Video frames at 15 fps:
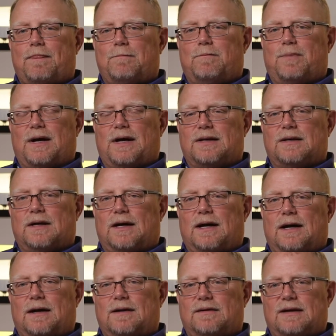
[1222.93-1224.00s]
But
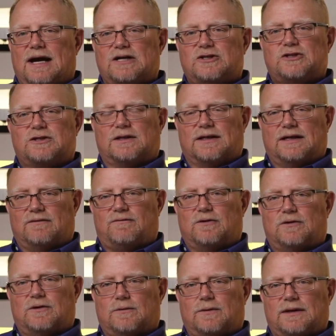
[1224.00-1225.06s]
nationally, if you're
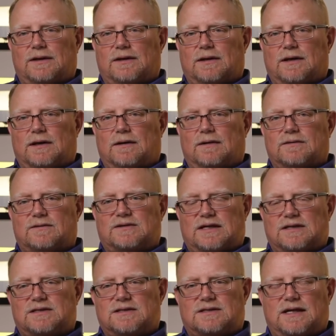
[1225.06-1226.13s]
doing
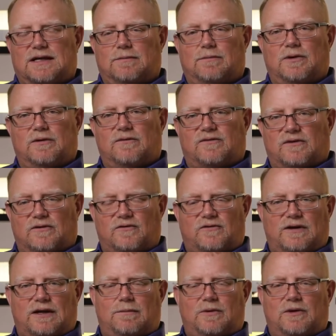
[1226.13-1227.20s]
state-to-state moves,
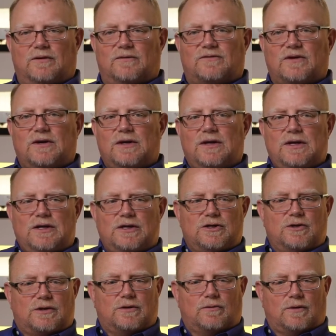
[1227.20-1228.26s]
interstate moves,
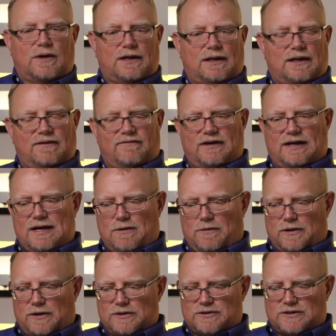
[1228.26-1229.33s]
you can run 11
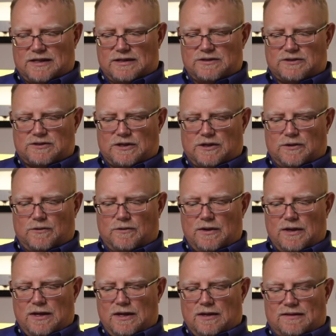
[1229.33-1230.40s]
hours. And so
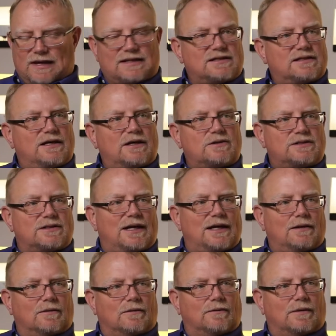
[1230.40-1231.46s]
that's their
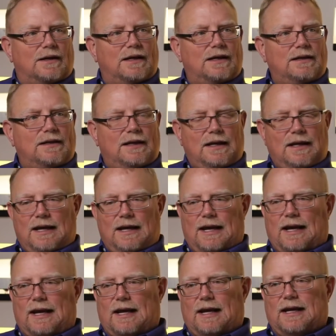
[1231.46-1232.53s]
cycle, right?
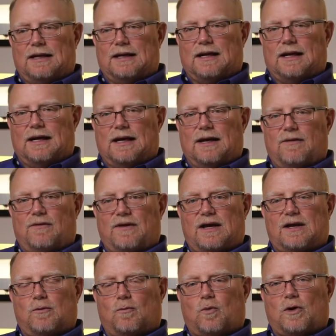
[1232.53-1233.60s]
And they
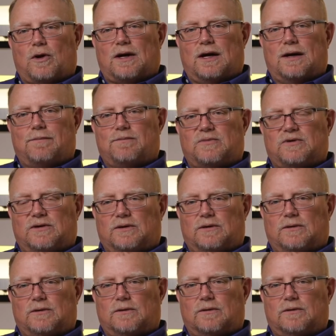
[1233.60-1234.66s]
can work up
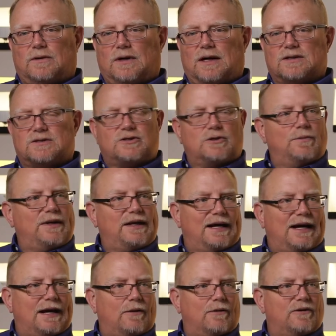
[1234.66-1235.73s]
to so many
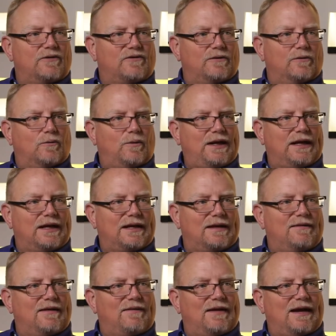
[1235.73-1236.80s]
hours in a week,
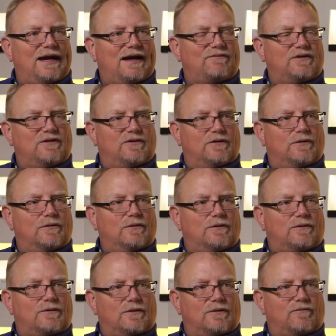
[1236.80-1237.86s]
and then they have to do a
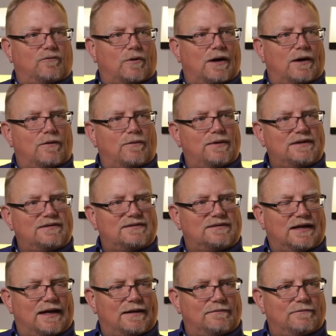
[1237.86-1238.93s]
34-hour
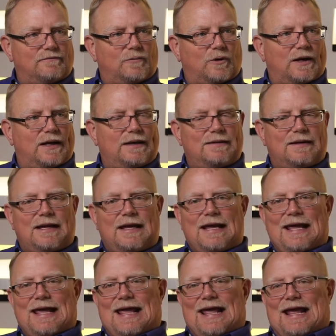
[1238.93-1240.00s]
reset, right?
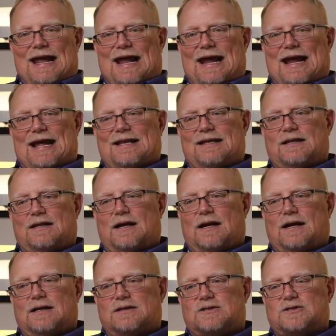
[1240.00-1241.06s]
And
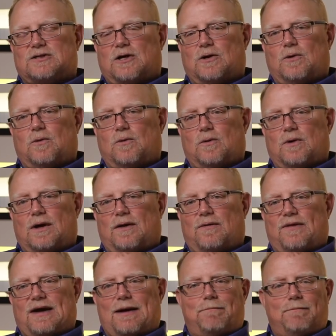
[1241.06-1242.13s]
so
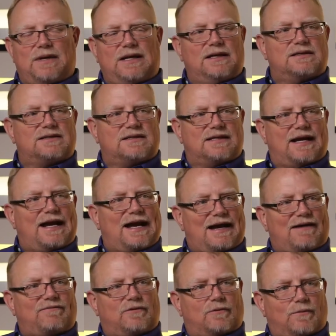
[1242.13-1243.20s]
that means they
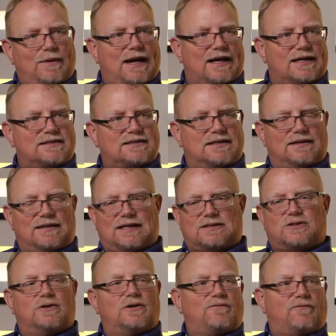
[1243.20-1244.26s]
have to rest. And
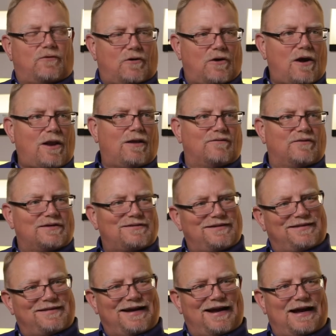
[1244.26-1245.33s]
that's good for all of us
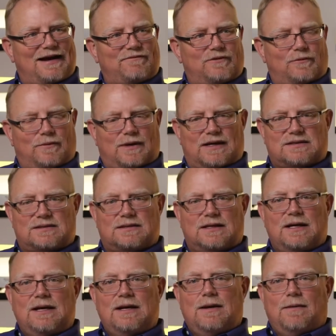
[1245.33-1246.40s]
that they have to rest.
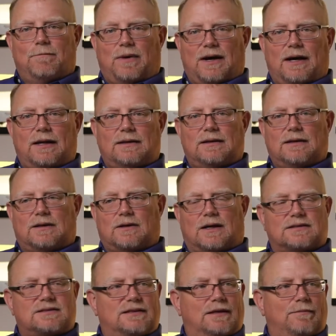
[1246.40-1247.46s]
But it
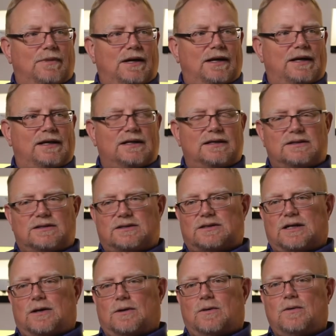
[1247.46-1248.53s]
costs them money.
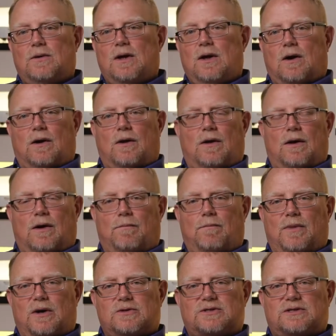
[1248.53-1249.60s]
So
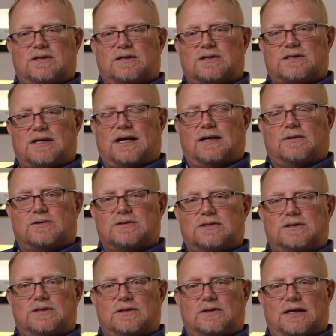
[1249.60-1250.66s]
most of the cycles
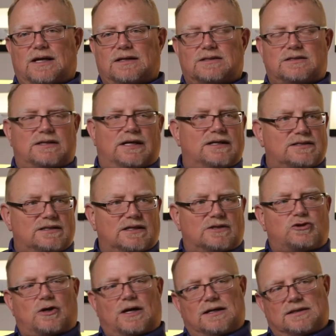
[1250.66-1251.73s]
in the United States, the
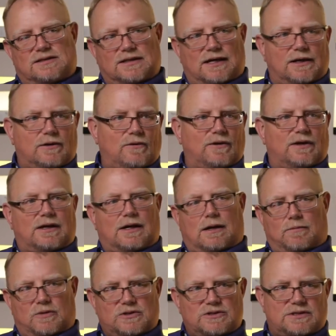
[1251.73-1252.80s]
trade cycle, the
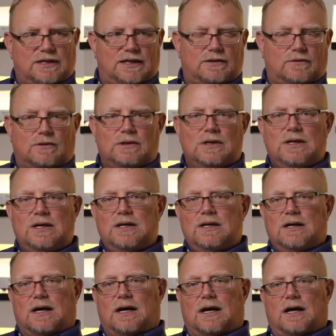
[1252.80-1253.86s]
commerce cycle,
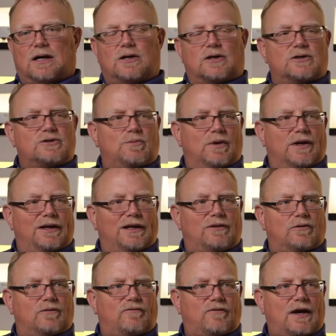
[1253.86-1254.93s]
occurs Monday
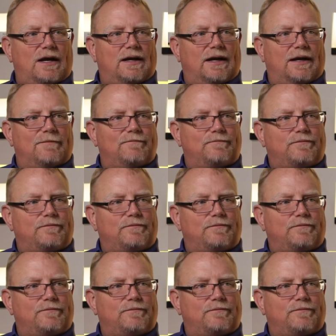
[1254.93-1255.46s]
through Friday.